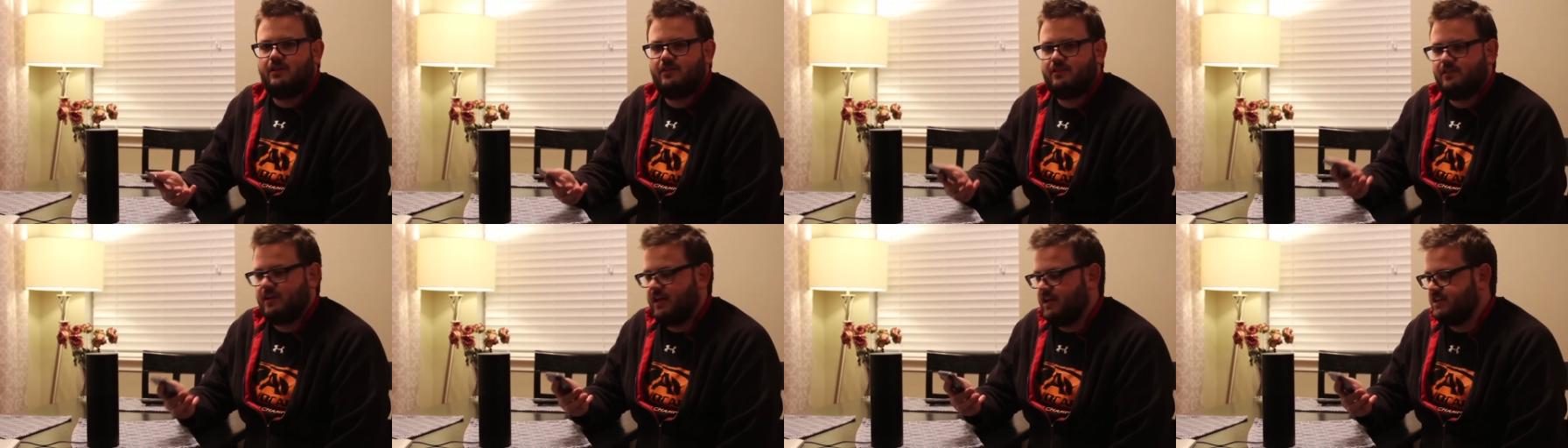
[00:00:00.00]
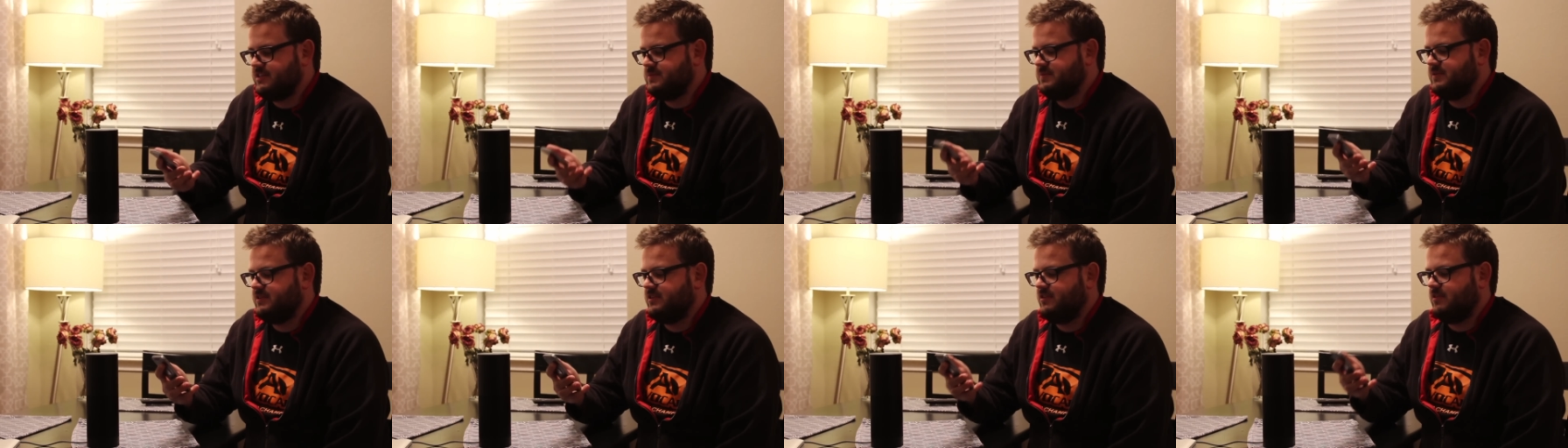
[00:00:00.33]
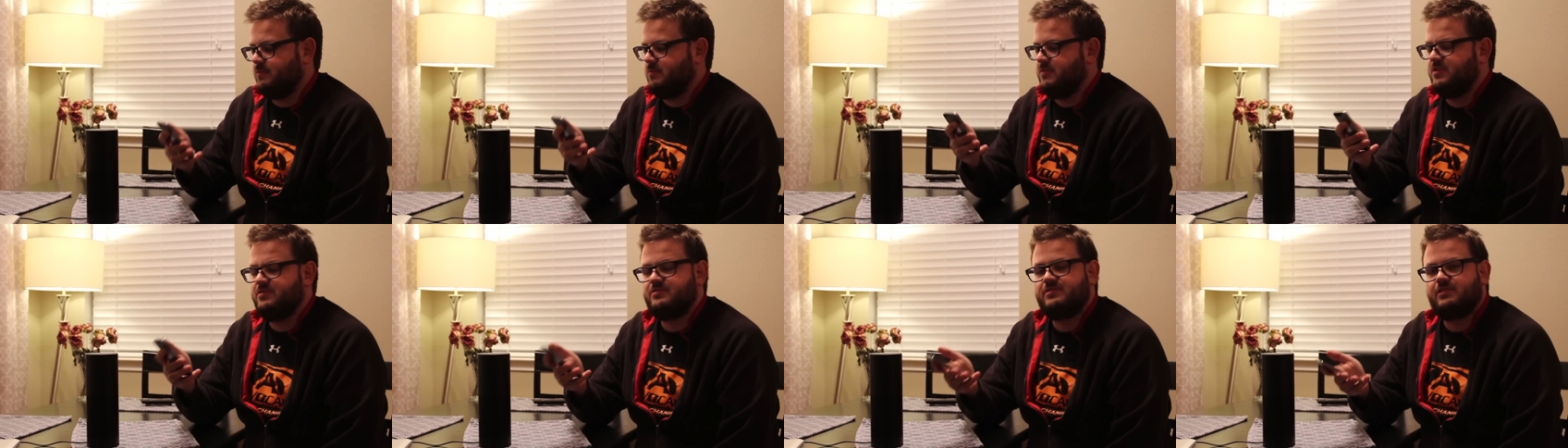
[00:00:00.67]
It takes me to
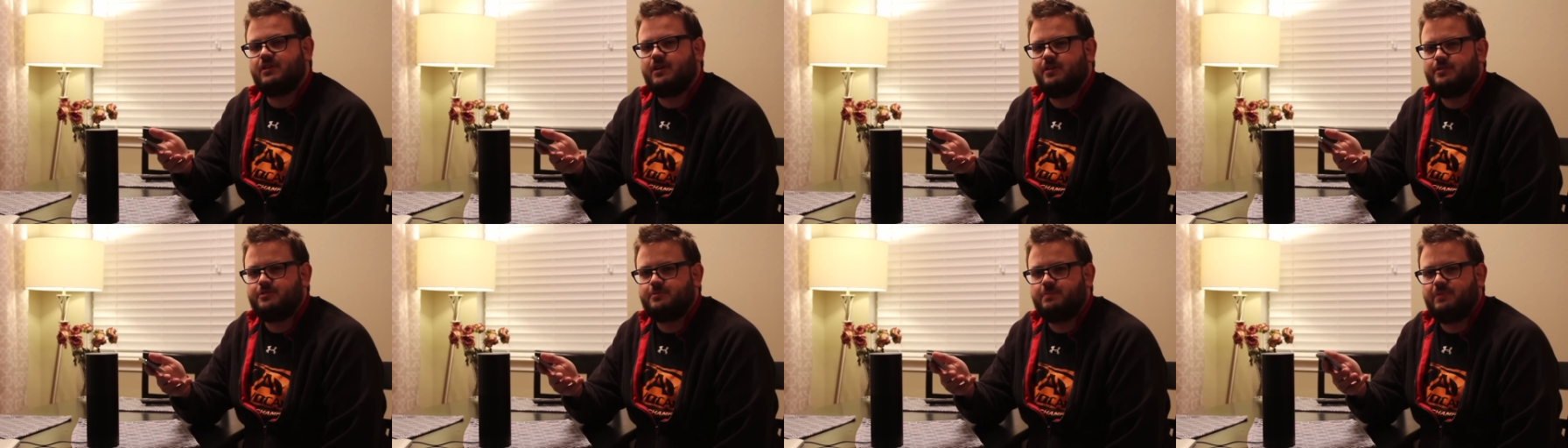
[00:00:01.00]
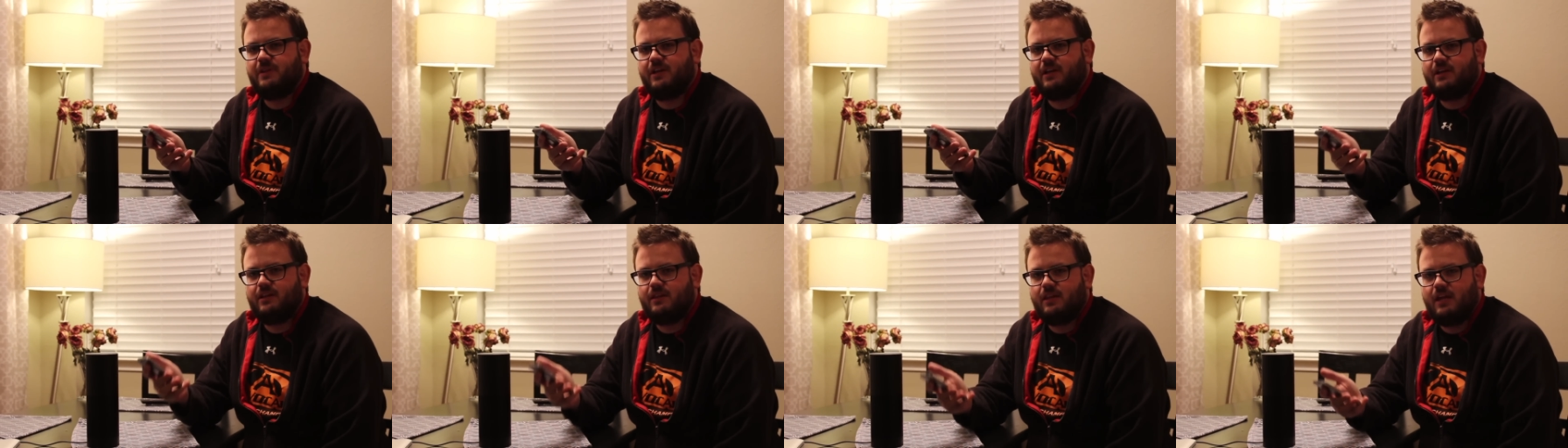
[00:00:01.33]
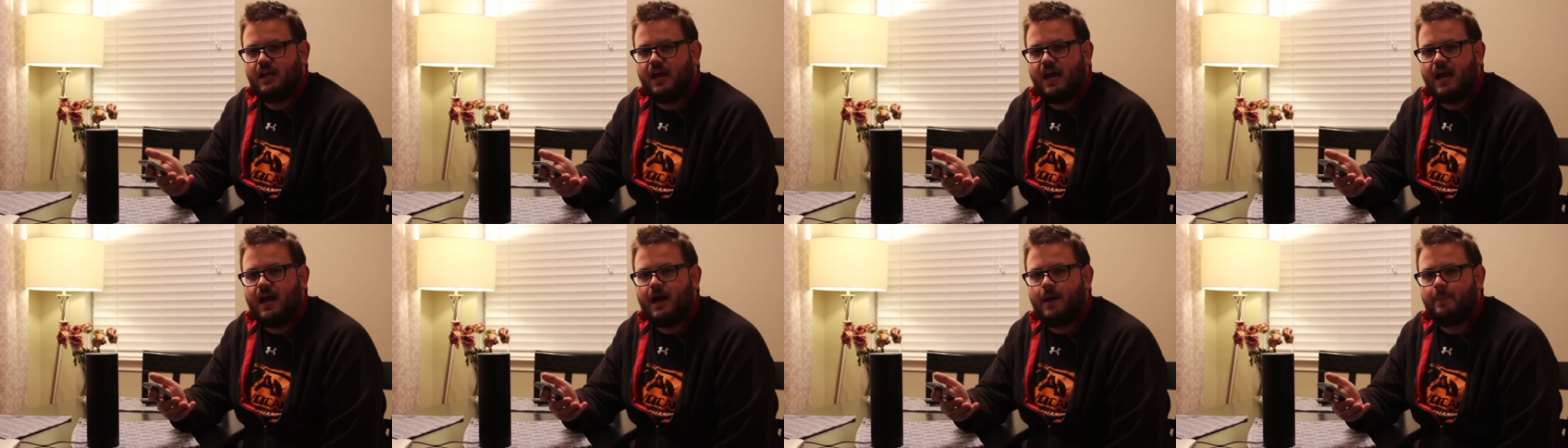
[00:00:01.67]
the music I was playing in
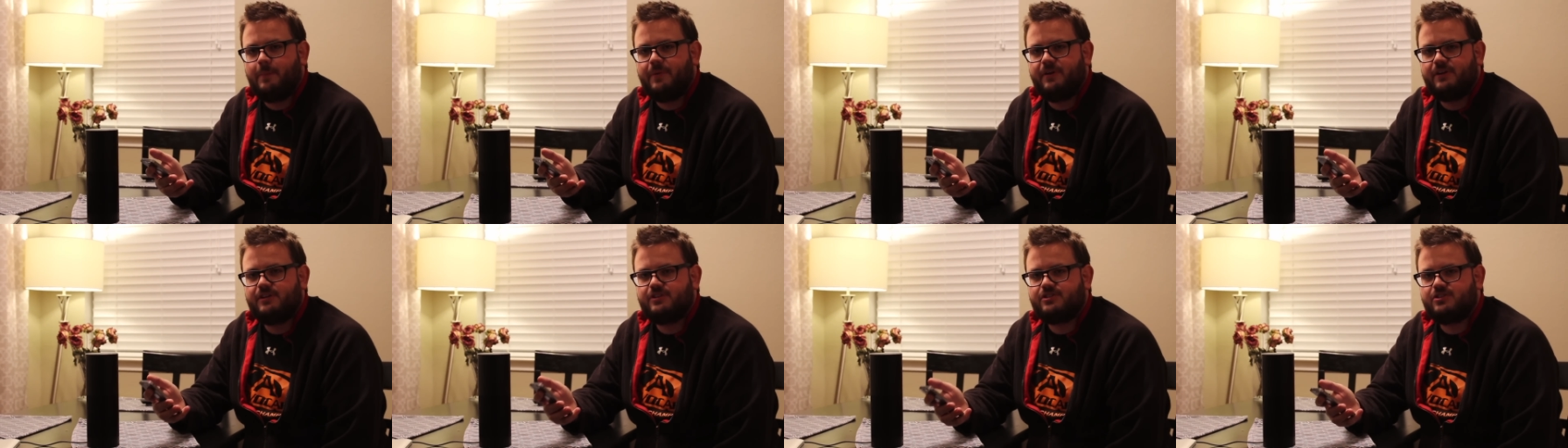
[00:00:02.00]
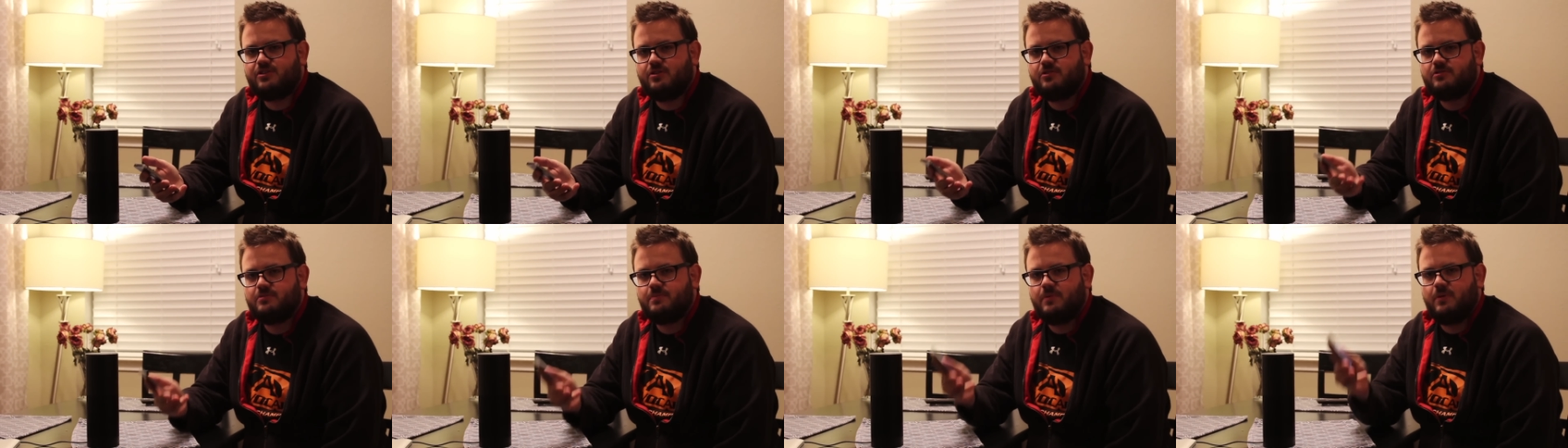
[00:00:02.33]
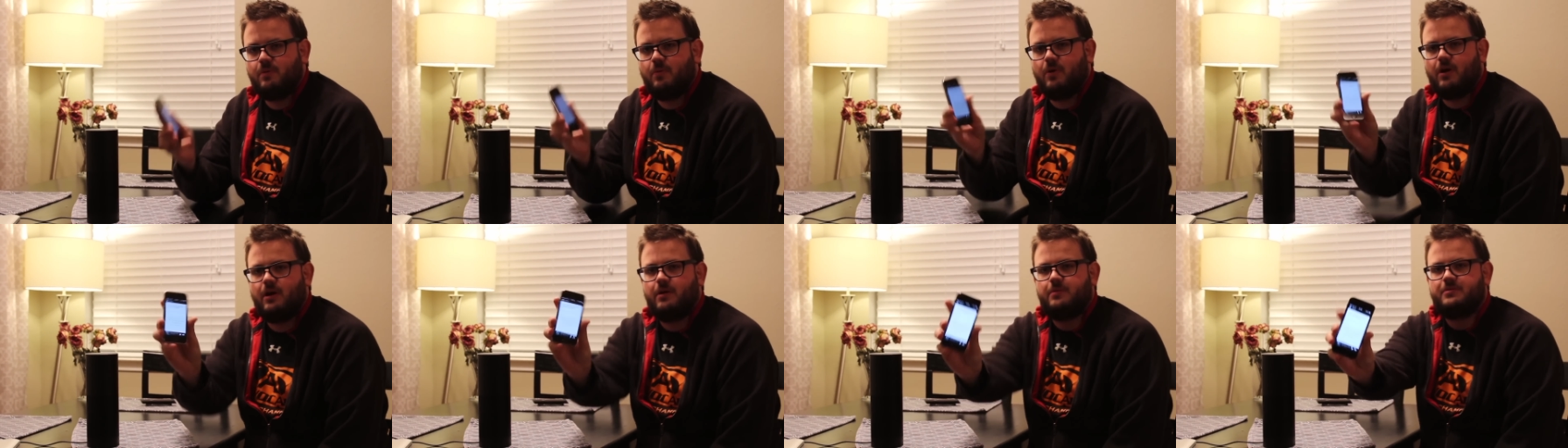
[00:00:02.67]
the app, and it shows
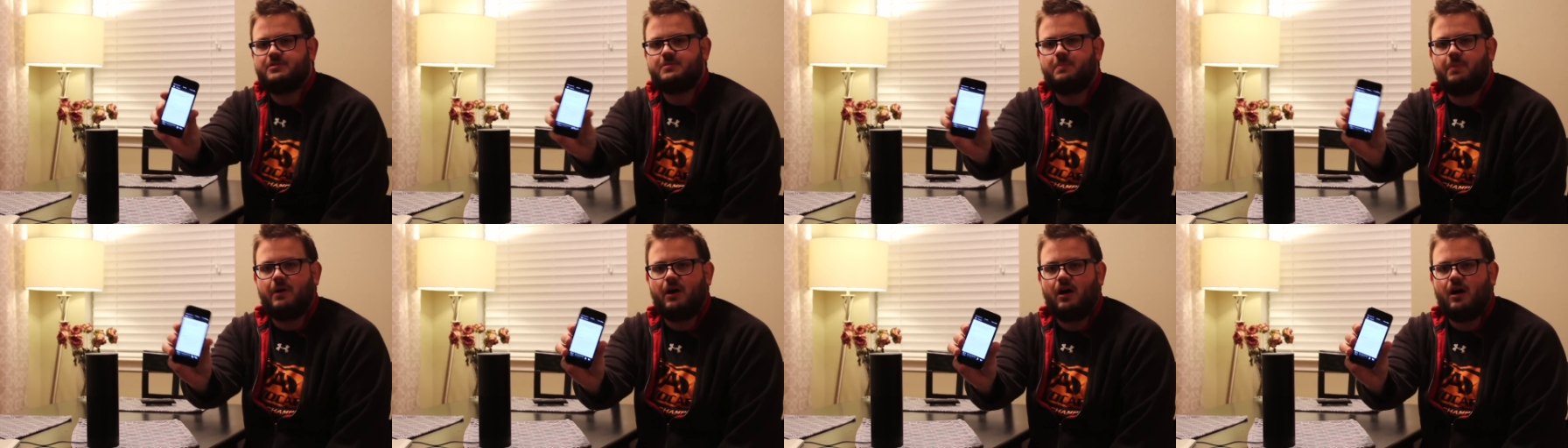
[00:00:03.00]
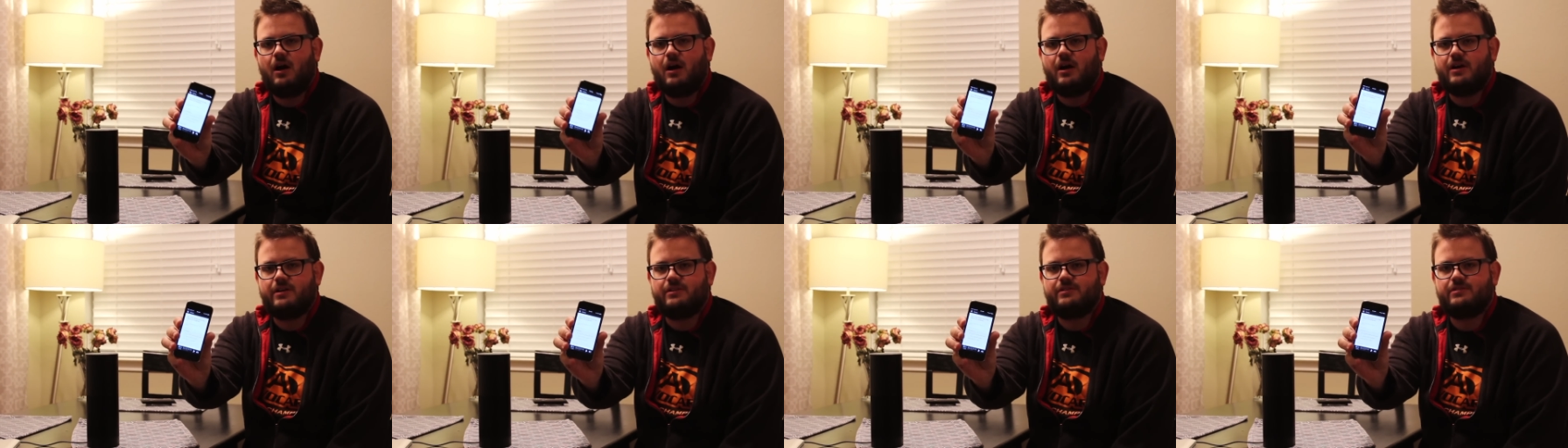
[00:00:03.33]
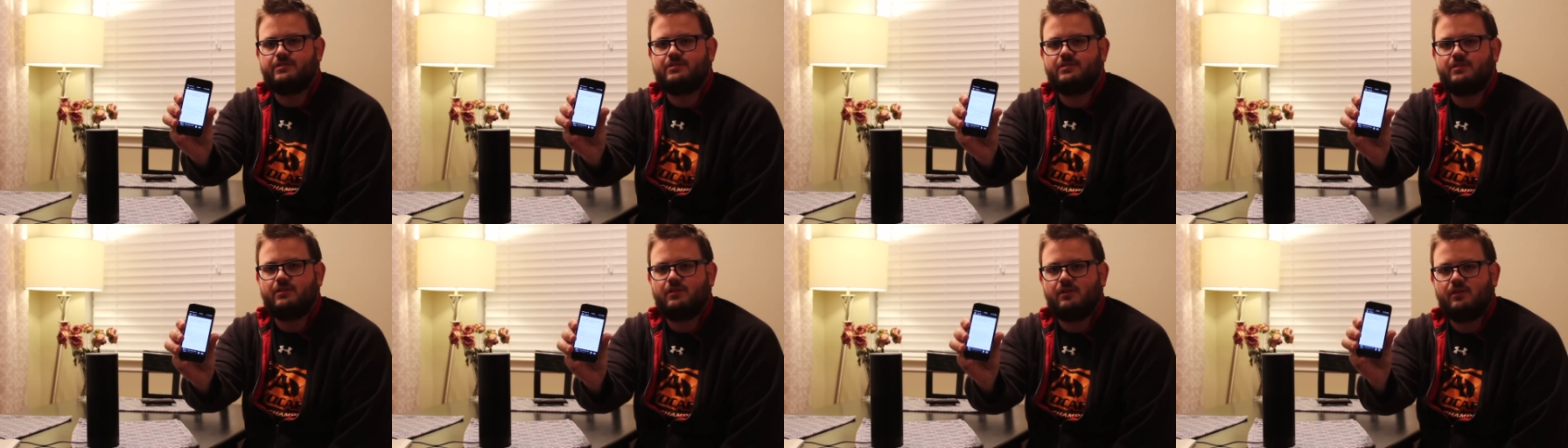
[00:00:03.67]
me where I was
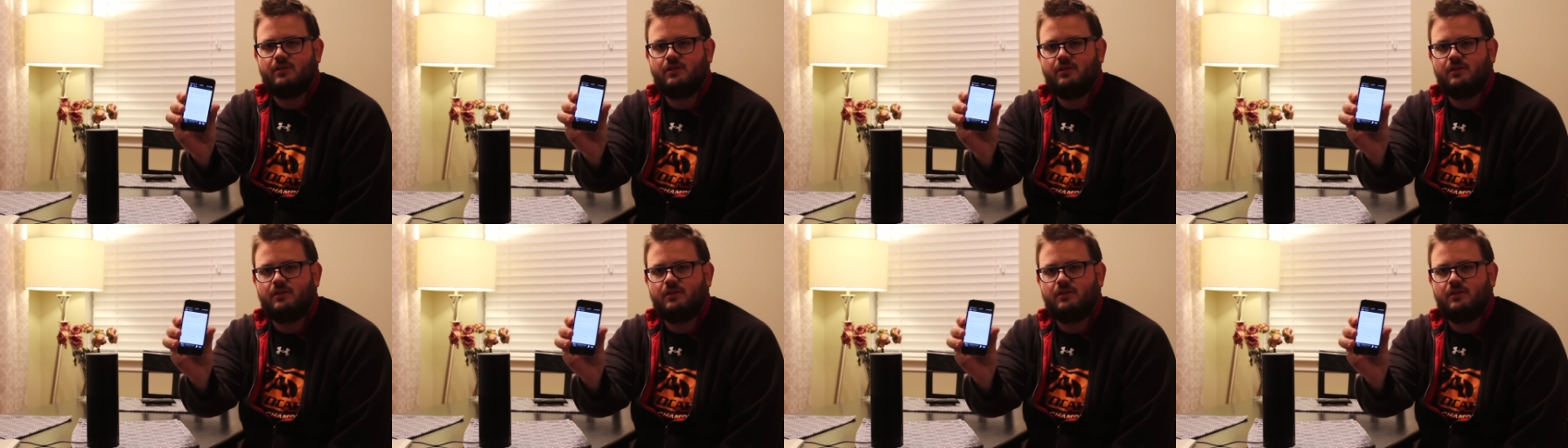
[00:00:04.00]
paused.